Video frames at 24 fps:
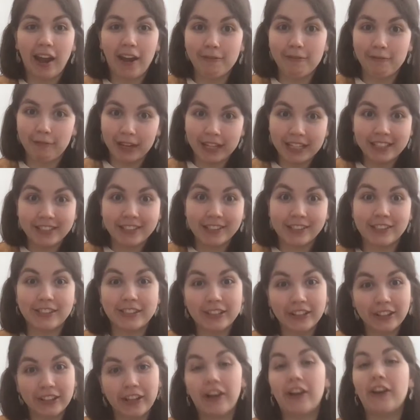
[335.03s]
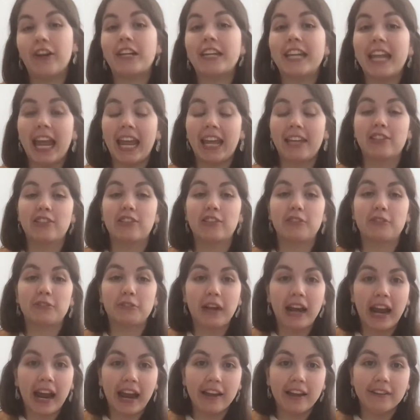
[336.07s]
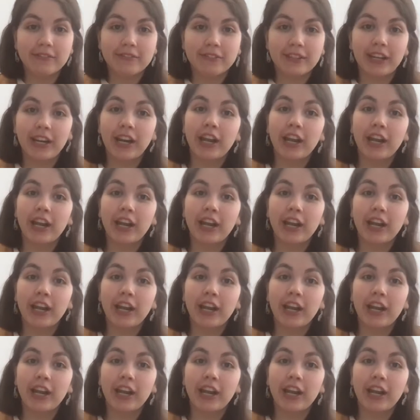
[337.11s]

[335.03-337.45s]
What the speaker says: ready to start our next craft.